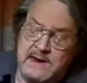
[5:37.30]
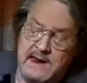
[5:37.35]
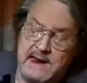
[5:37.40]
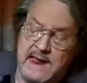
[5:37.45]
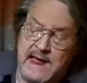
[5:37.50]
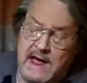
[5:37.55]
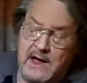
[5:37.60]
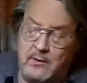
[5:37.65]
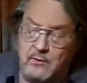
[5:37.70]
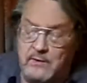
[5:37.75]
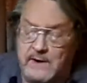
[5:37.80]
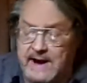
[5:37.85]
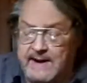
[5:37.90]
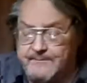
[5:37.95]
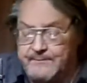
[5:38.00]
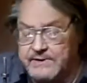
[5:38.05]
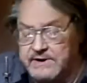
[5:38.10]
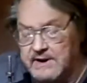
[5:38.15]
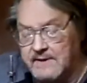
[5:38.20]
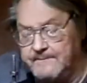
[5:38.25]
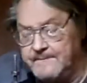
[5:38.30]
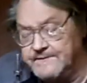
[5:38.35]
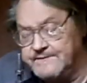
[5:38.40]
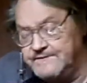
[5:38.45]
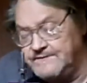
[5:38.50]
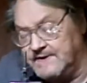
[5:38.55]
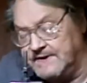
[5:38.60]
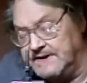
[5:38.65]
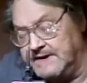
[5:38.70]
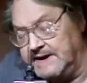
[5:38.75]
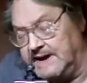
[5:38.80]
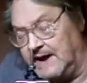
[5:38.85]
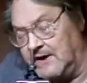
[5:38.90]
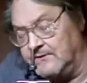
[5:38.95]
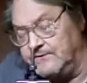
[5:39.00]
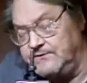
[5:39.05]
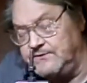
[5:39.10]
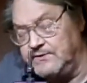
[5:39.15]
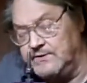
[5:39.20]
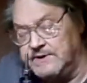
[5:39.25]
I'll wrap it up and send it
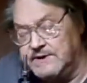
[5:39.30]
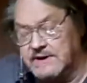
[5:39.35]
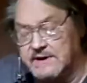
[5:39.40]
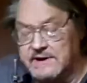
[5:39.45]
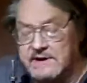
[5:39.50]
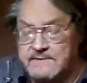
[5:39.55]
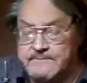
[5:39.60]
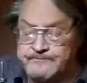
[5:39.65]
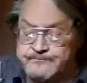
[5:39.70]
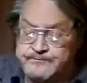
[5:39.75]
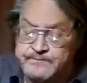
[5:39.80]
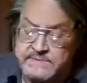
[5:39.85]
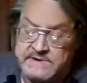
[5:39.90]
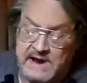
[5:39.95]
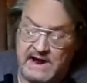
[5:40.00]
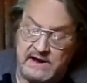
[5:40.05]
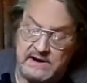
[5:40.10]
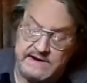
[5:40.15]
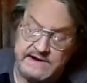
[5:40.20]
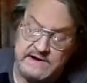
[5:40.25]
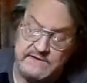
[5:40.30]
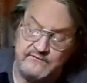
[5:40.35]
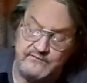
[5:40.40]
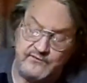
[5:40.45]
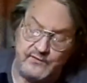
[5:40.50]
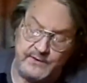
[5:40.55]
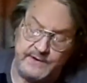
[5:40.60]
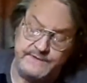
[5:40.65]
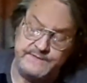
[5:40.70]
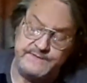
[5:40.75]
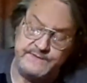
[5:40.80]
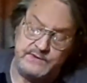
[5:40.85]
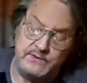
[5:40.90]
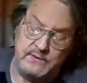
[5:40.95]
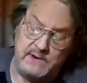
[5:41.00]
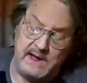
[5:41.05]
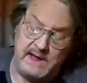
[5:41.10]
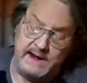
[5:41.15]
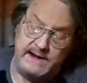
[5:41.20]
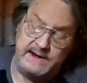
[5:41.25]
out to you. I'll invoice you
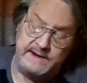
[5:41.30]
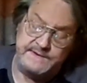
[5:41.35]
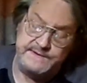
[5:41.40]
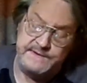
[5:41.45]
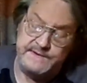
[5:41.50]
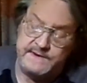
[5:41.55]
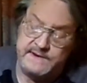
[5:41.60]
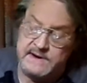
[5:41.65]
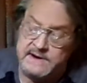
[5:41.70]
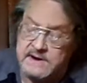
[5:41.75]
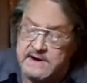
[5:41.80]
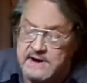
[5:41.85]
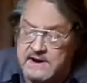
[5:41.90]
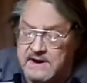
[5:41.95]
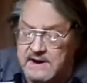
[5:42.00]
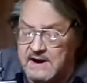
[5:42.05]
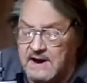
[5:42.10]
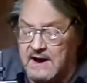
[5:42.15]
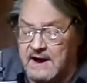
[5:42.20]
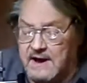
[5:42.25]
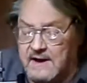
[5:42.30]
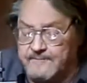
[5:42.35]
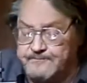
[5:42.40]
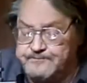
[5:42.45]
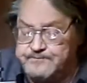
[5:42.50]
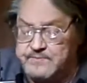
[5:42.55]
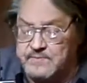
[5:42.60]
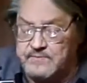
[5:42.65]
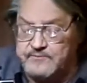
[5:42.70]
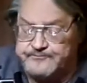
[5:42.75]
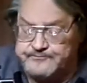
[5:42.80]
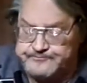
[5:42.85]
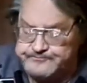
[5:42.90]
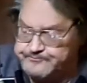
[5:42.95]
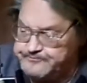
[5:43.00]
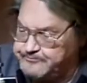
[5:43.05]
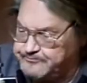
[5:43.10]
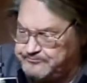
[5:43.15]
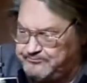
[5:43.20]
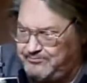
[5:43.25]
on it. Um,
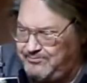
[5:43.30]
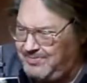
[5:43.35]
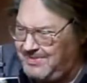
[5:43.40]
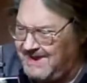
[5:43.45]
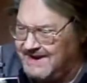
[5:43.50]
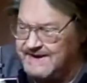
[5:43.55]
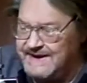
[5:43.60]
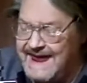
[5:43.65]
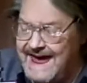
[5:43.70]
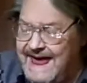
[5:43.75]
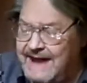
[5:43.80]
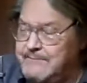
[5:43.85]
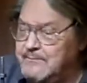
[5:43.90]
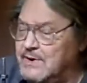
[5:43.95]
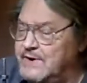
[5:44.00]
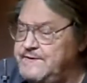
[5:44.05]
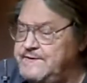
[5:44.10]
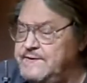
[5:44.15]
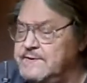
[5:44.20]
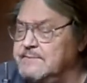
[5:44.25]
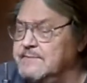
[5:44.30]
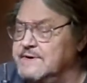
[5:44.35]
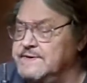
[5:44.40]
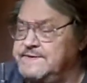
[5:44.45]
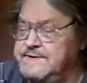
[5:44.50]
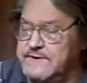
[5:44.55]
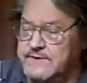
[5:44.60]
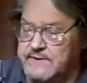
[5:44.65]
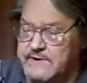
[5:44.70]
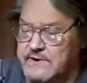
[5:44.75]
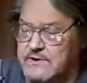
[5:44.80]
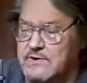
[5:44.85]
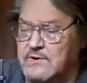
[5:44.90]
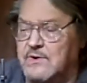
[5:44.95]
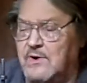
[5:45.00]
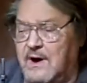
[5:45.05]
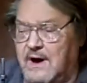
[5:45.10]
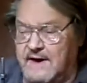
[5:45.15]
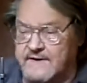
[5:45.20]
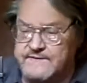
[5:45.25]
not much in material
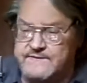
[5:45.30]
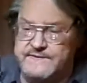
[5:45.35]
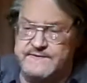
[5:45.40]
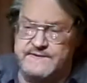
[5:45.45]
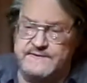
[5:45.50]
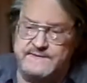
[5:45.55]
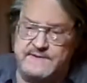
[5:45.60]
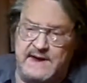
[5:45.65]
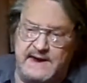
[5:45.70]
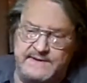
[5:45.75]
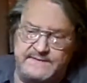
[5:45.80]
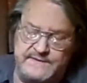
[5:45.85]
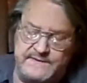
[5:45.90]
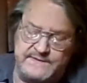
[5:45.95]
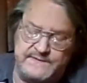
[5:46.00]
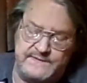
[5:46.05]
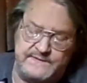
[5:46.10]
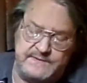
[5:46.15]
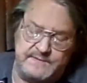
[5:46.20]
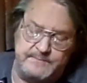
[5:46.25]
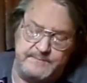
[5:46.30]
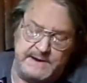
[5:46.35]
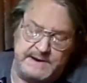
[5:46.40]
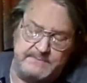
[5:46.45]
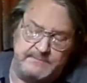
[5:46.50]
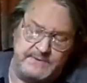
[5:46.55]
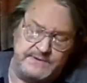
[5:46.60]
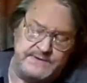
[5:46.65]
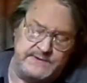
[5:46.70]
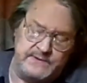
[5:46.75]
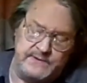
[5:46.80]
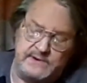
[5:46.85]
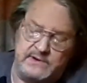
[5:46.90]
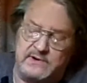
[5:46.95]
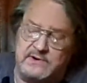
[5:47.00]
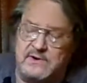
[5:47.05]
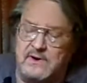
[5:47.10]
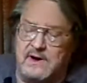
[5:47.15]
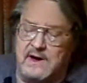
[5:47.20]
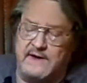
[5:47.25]
cost. This is a big material
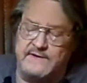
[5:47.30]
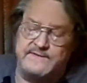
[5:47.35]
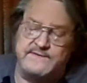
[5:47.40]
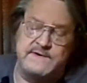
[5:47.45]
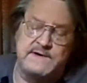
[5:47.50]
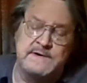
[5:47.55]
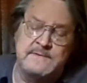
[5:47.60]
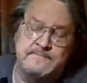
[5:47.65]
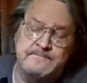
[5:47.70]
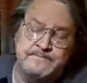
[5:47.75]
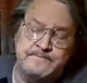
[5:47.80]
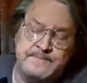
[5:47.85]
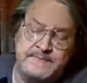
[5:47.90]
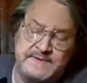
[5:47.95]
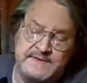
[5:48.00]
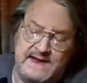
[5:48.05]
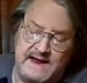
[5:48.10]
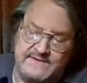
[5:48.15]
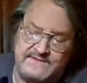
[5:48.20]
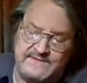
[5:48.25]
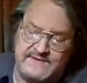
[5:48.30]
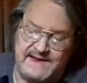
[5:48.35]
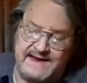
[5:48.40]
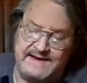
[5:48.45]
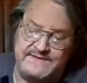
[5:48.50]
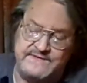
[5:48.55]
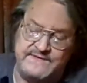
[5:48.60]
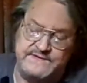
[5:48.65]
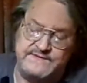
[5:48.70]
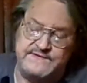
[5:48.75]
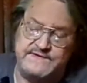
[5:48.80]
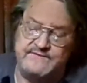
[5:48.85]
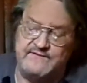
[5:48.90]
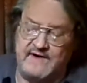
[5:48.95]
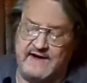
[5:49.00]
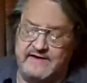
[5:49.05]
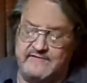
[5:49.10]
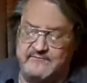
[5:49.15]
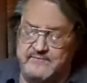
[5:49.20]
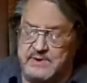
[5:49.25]
cost. That's like
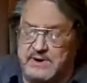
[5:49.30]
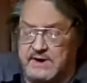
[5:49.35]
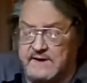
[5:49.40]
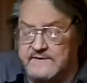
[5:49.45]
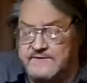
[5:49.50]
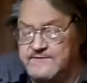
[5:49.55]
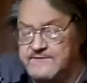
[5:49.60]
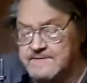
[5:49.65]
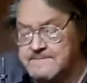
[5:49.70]
65 bucks.